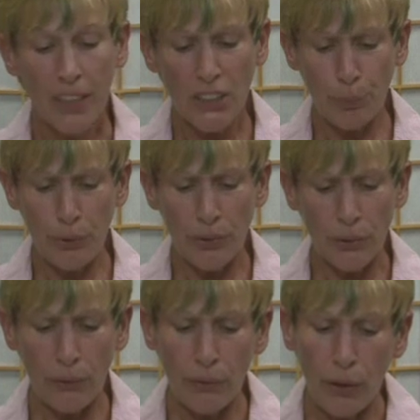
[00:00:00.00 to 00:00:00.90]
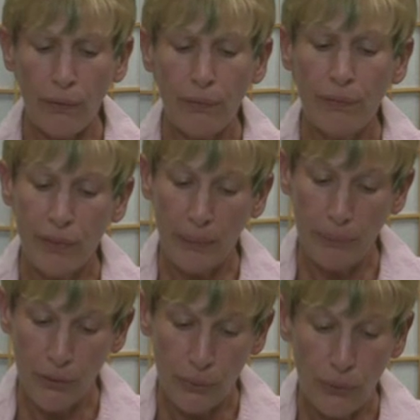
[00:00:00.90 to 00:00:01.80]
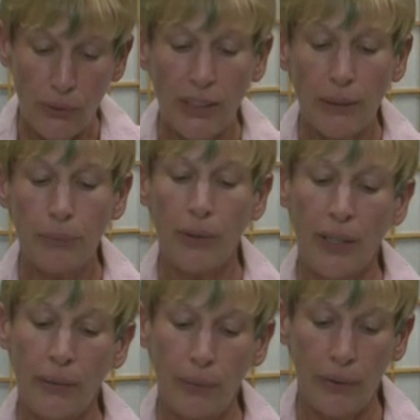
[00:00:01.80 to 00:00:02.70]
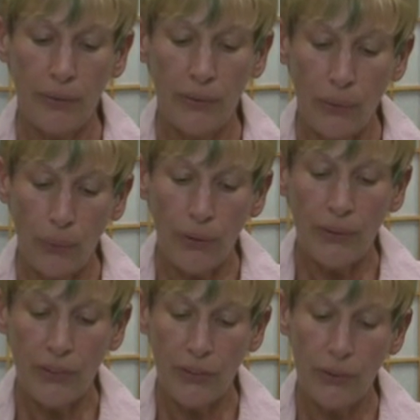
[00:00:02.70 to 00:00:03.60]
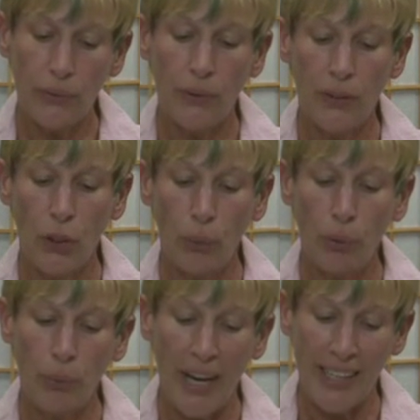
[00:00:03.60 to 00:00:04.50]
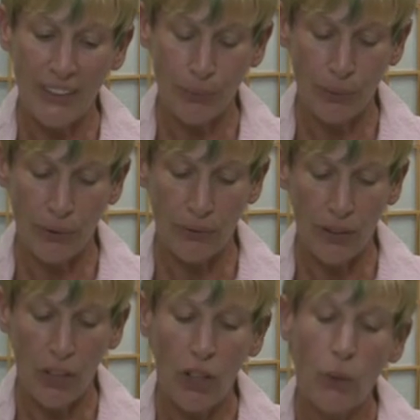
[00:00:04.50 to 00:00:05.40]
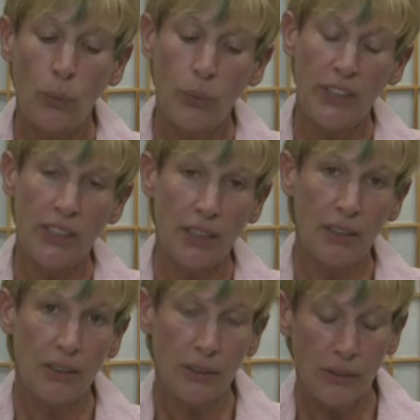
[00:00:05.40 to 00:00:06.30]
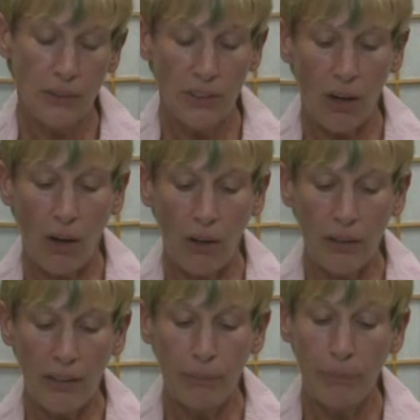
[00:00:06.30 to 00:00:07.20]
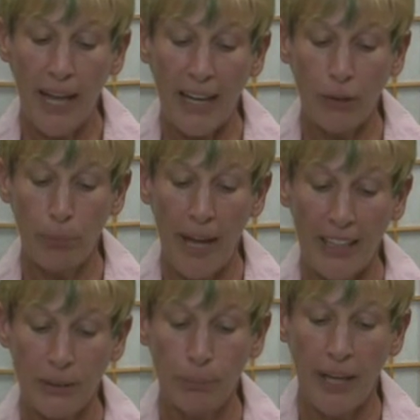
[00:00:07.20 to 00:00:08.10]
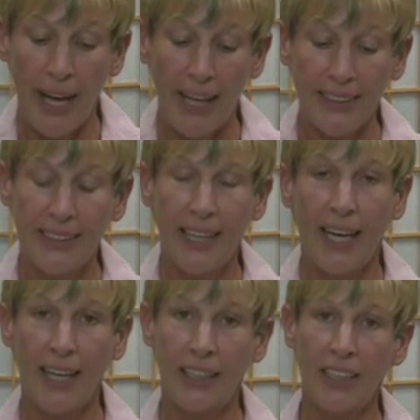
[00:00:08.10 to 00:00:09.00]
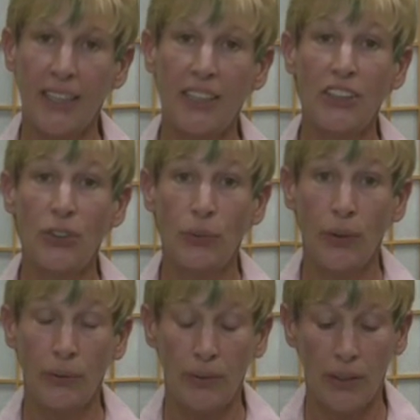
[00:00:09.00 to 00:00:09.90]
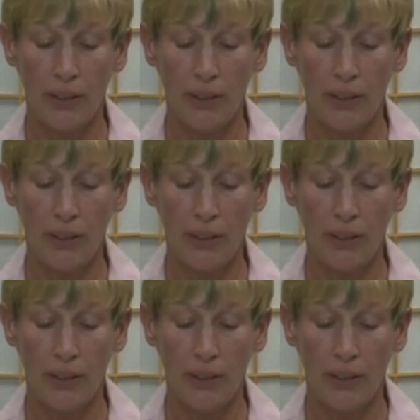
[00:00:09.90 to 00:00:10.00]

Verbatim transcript: Spruce Grove Road from Jerusalem Grade Road north to Noble Ranch Road which includes all of Black Bass Pass and East Road.